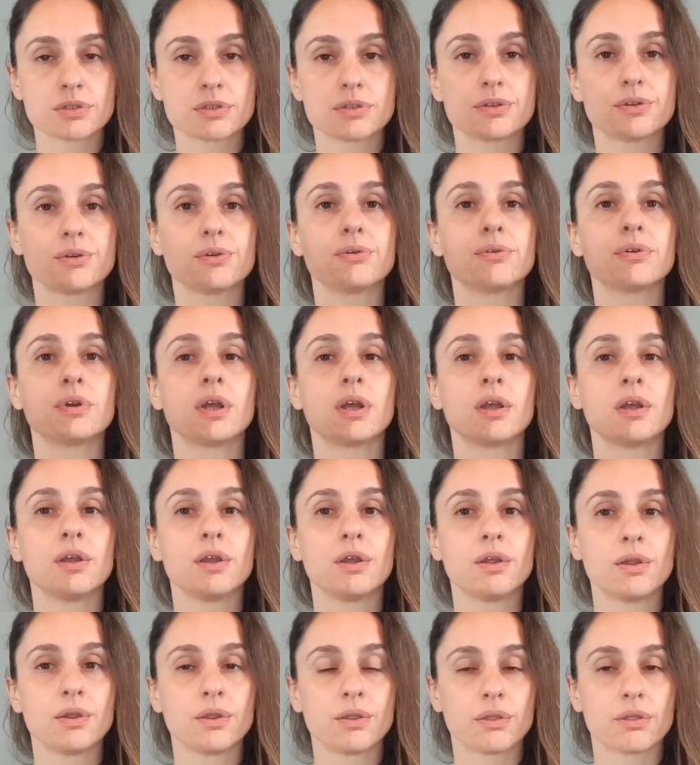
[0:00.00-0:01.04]
Two, three,
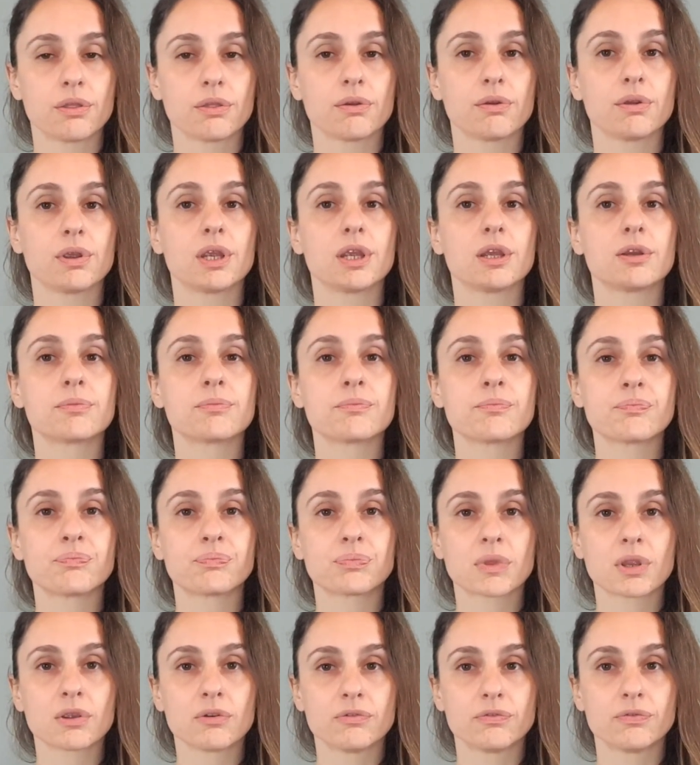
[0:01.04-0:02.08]

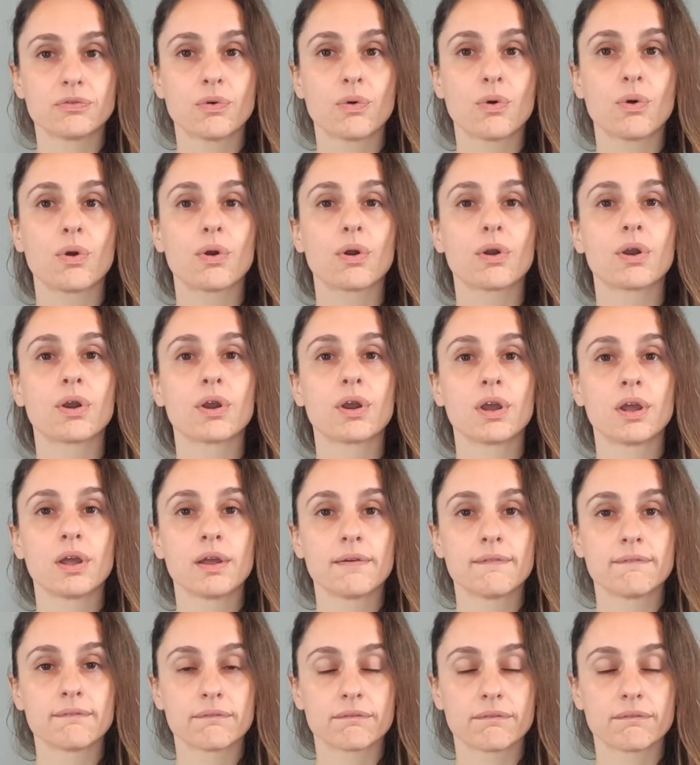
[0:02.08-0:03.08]
four, five.